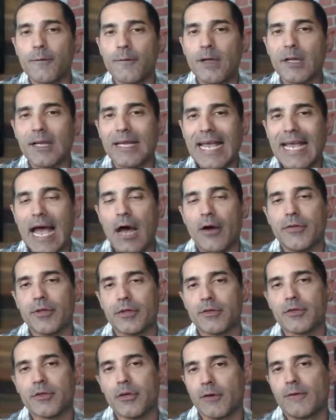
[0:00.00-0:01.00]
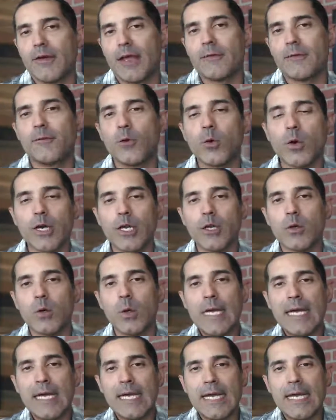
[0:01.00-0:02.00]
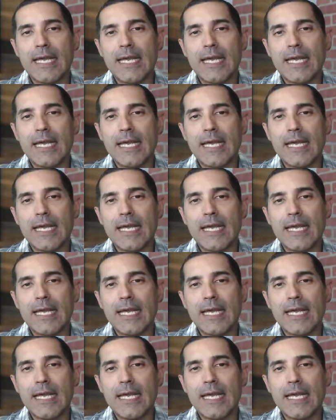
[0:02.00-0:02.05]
filling out the survey for you.